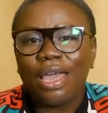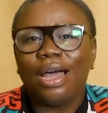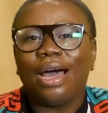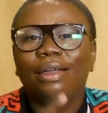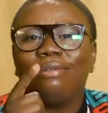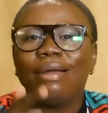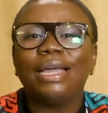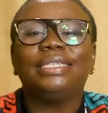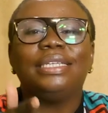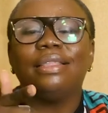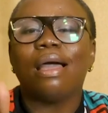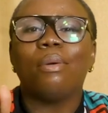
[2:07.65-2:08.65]
And right
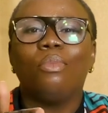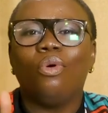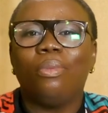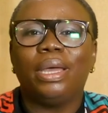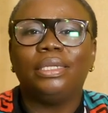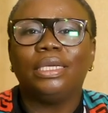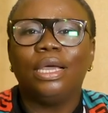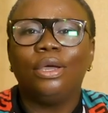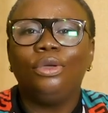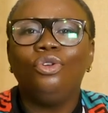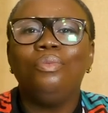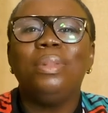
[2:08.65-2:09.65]
in that moment,
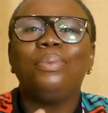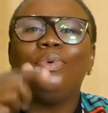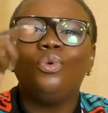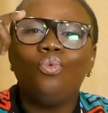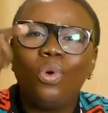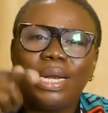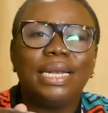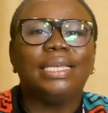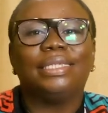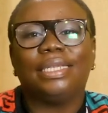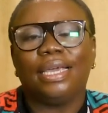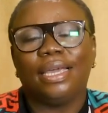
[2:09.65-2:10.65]
you may be
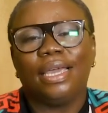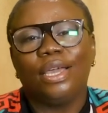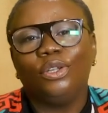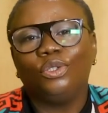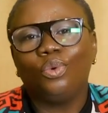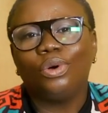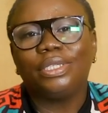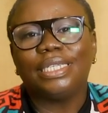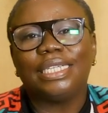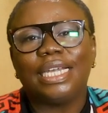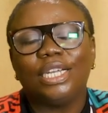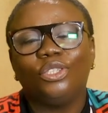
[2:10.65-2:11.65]
witnessing to what
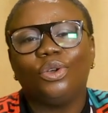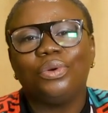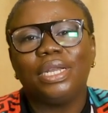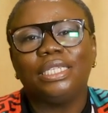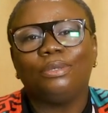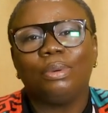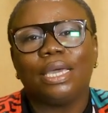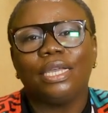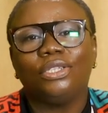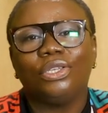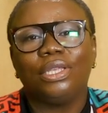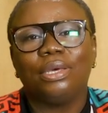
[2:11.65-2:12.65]
Satan is already speaking
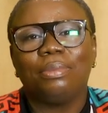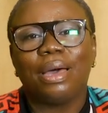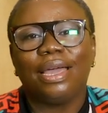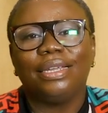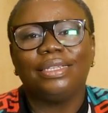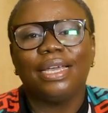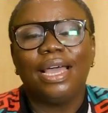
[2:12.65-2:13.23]
to your mind.